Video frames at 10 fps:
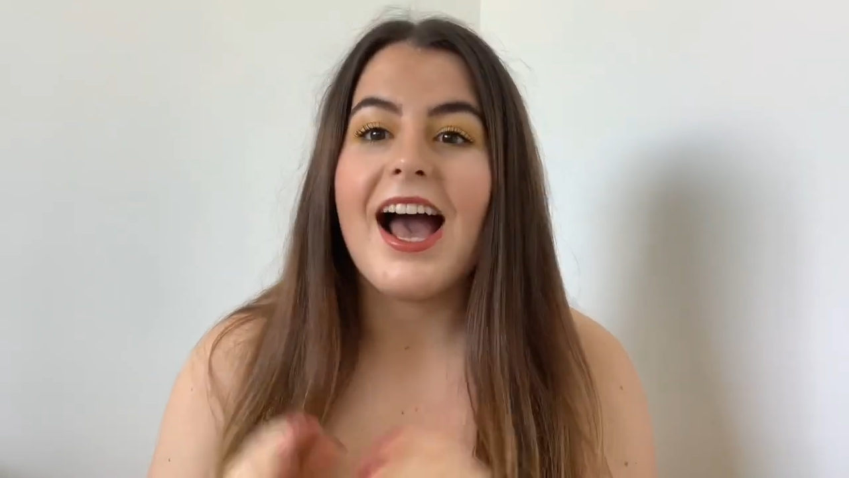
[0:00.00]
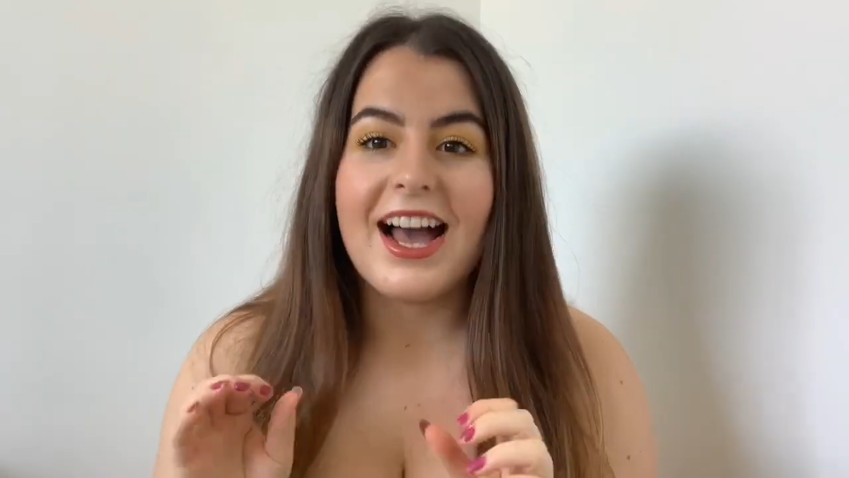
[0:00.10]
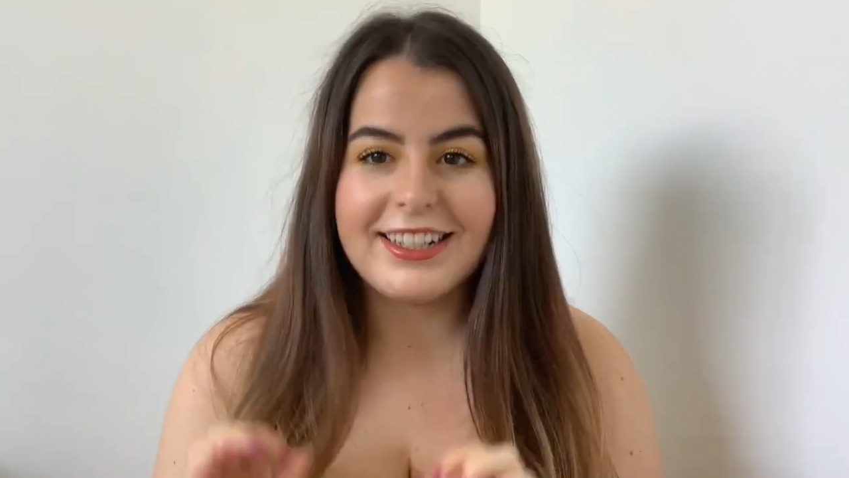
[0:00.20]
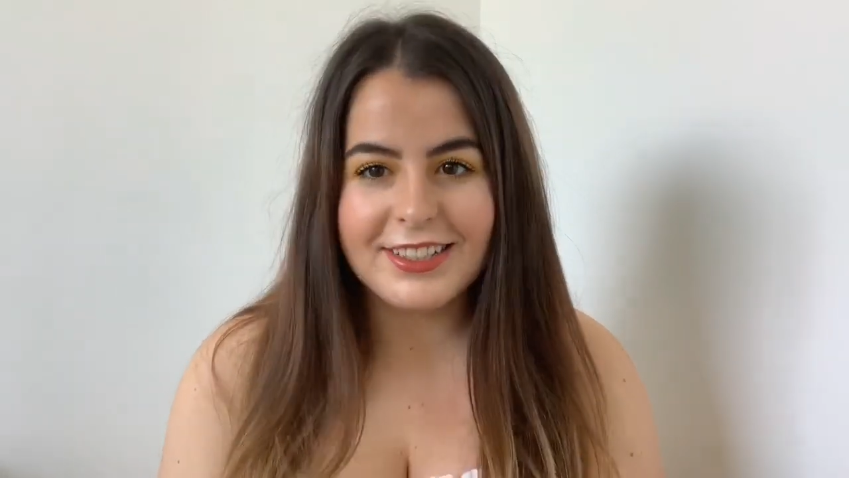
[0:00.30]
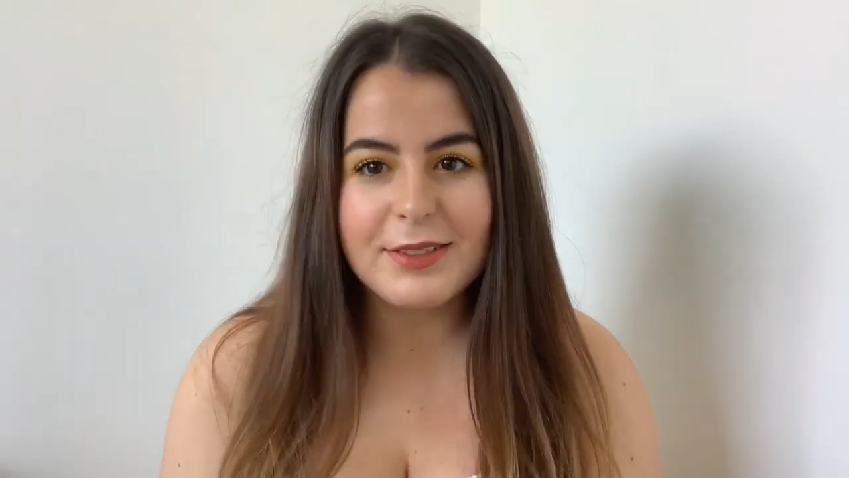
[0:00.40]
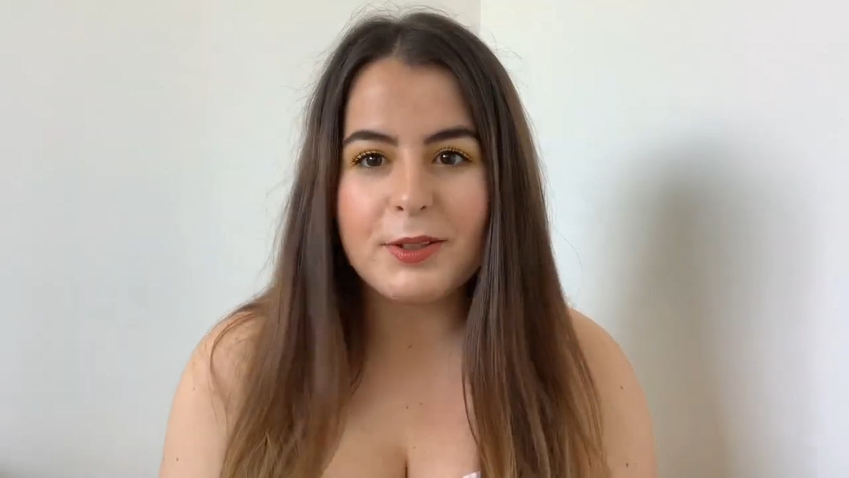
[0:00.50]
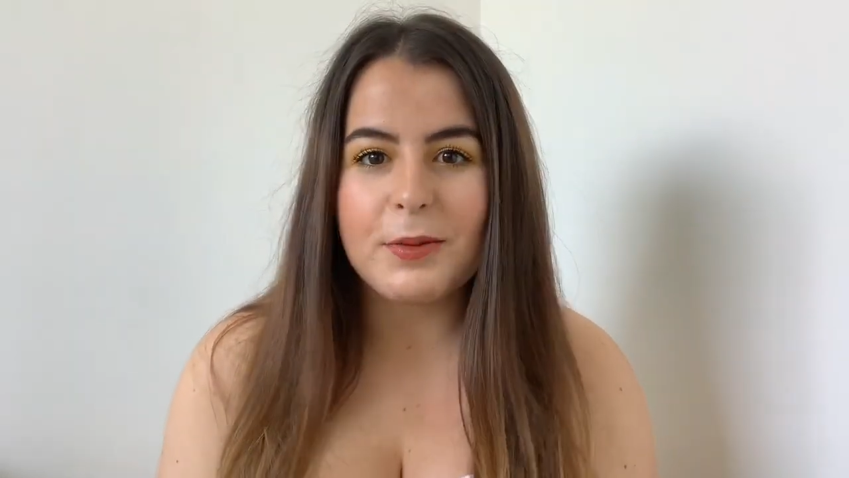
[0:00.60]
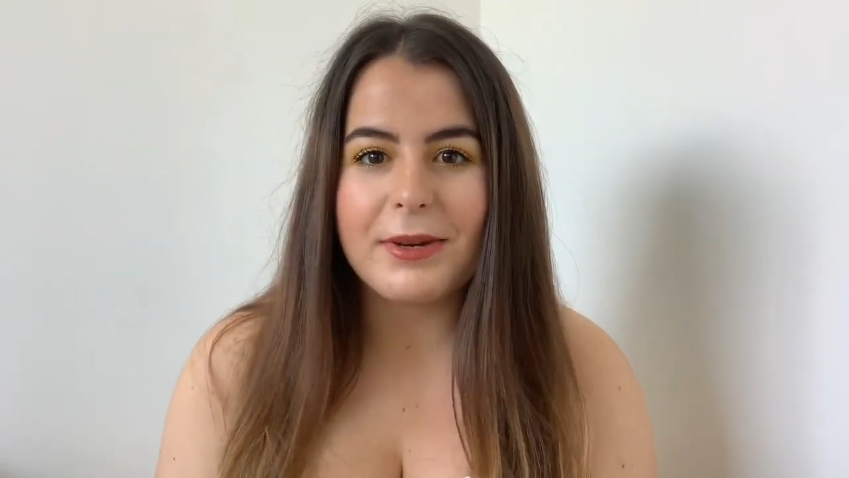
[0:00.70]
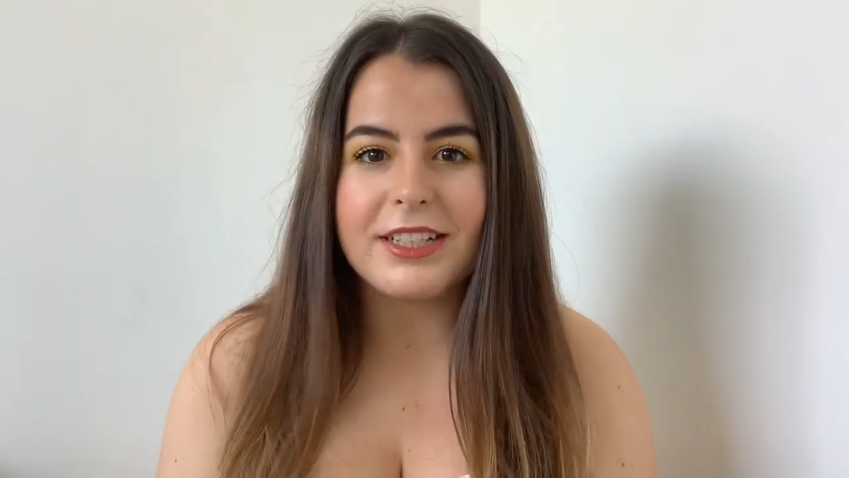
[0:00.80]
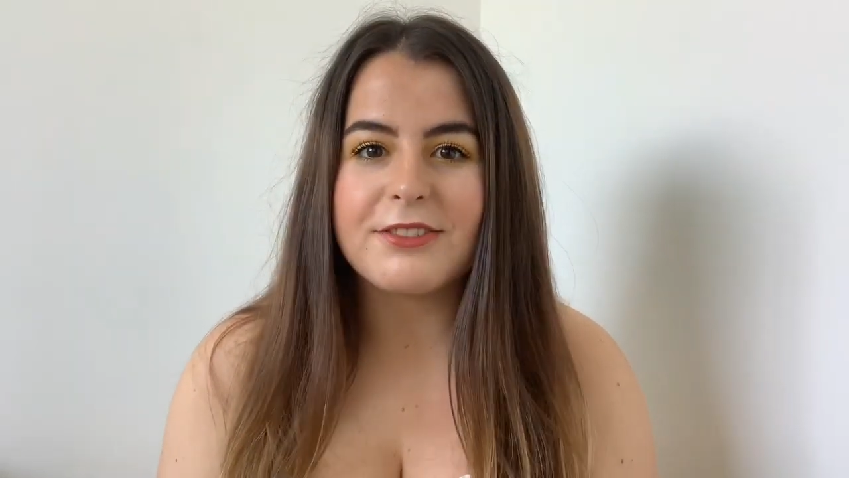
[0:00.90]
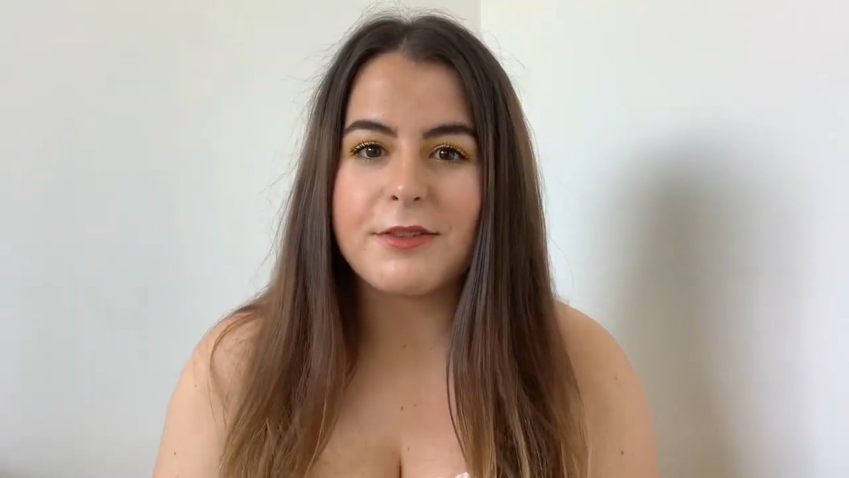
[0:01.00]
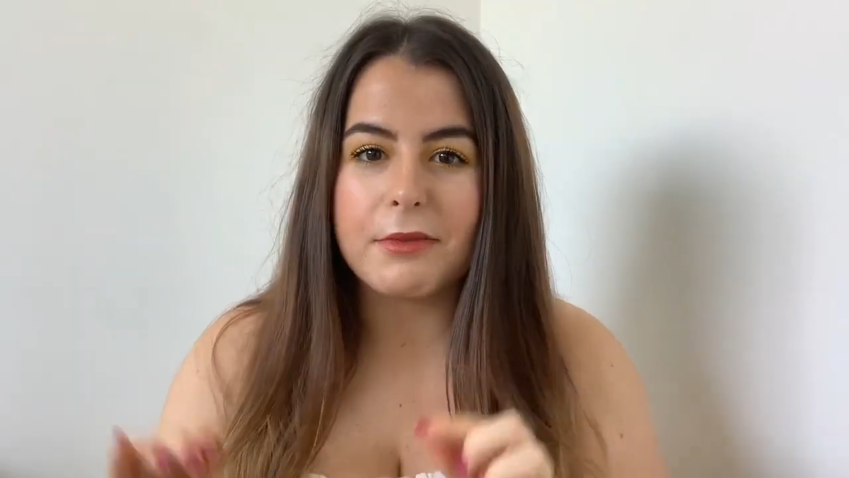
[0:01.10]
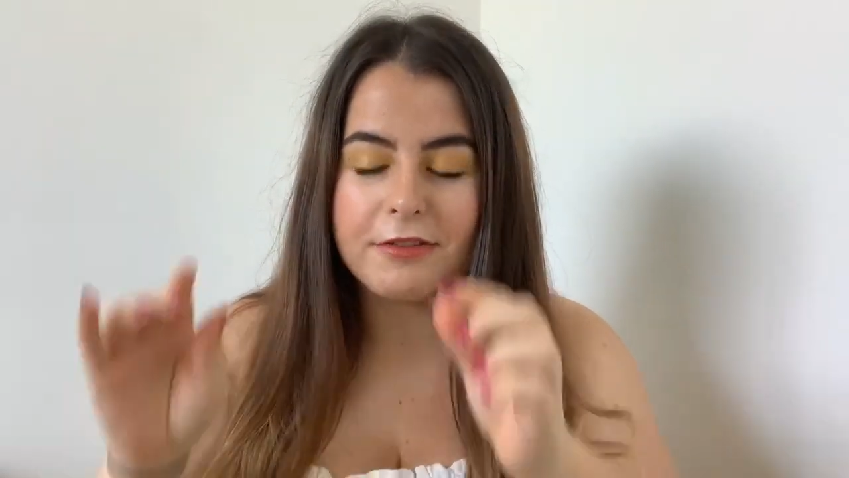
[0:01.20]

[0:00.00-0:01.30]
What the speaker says: I need some new bits for my